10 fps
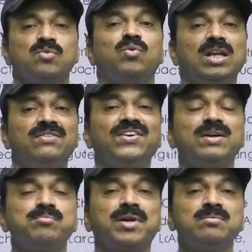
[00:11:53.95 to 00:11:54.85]

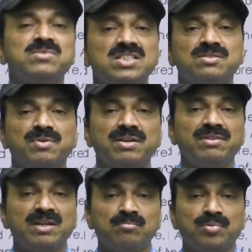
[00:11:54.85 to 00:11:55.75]
Qualifying prelims is very,
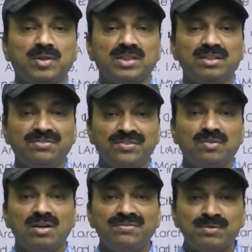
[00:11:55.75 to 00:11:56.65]
very important. If you
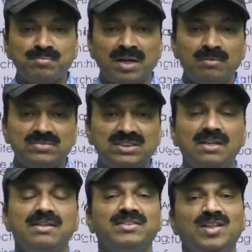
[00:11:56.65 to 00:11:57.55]
qualify prelims,
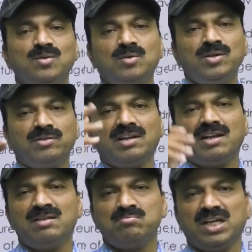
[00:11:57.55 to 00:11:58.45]
then only you can
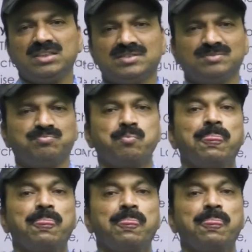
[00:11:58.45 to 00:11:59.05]
write mains.